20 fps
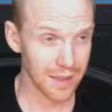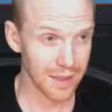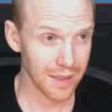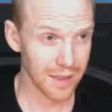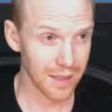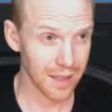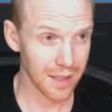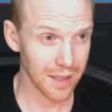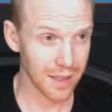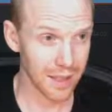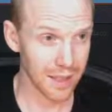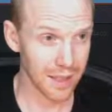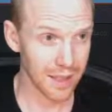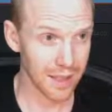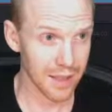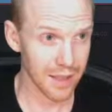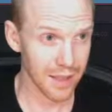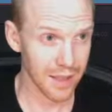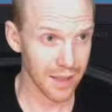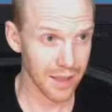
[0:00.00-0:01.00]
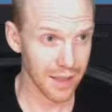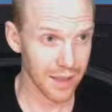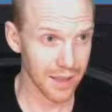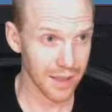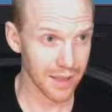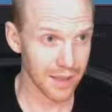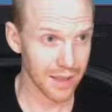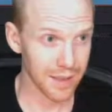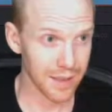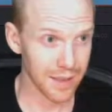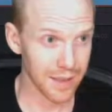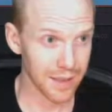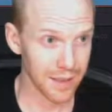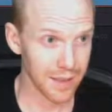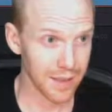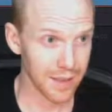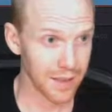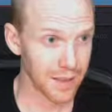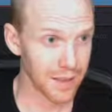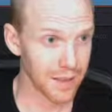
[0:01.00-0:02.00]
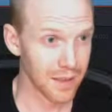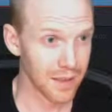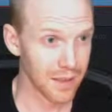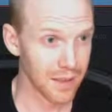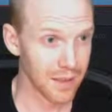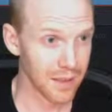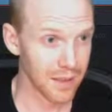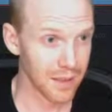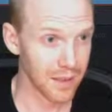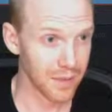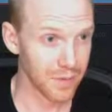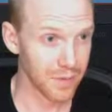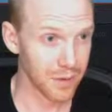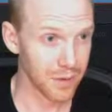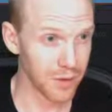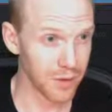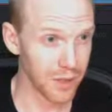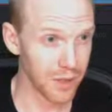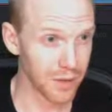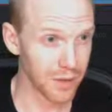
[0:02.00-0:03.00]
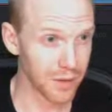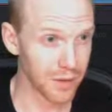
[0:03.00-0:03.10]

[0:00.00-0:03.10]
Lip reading: I think if you go